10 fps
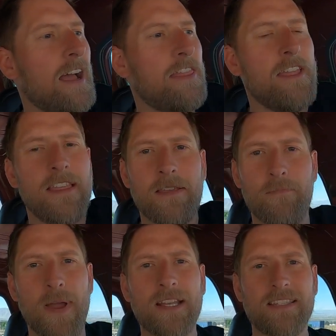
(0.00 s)
I think the
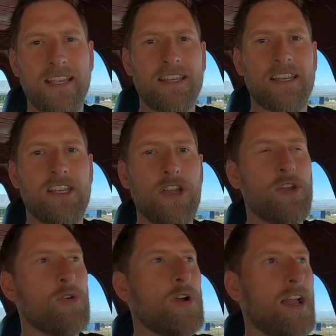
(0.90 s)
best thing to
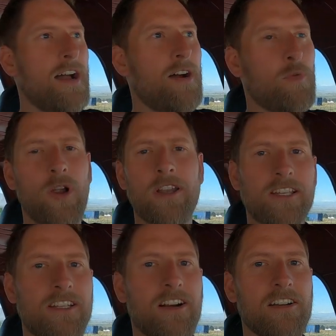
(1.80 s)
do, we're gonna
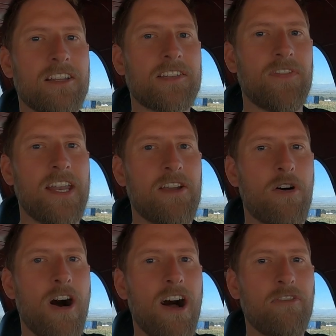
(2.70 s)
start this
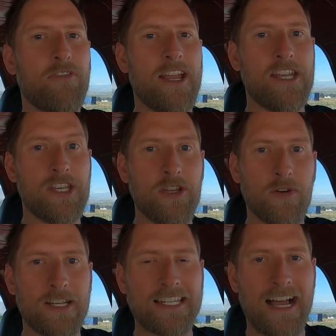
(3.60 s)
video off and
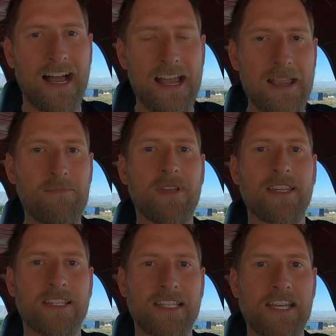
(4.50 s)
do a timed
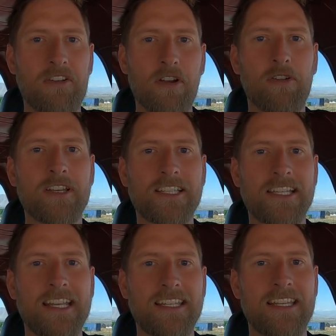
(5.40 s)
0 to
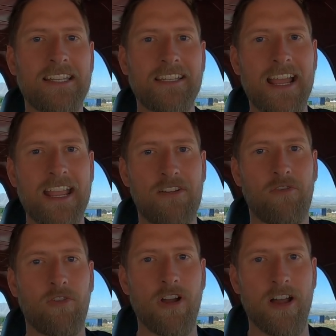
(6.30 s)
60 second
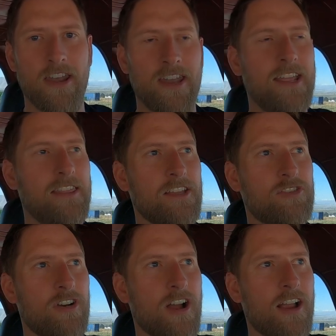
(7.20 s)
run in the
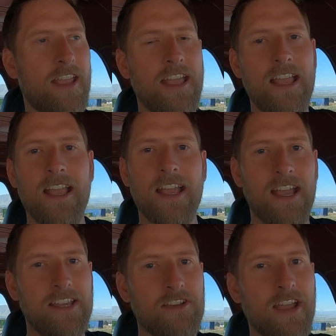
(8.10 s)
truck.
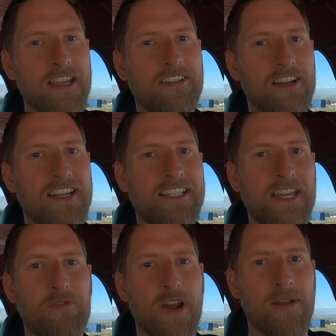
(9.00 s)
And you guys are gonna
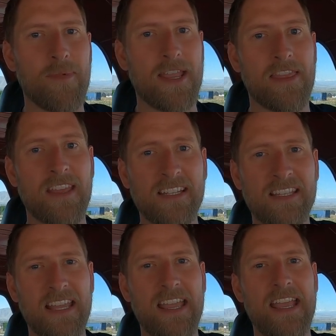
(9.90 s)
see what I mean.
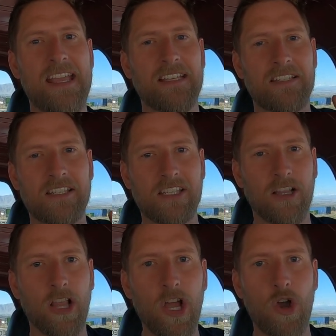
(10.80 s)
This thing is
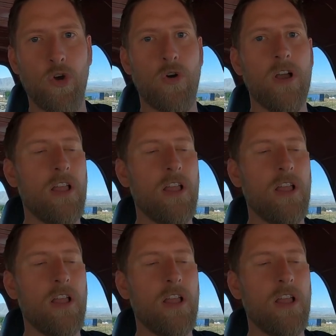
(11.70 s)
slow.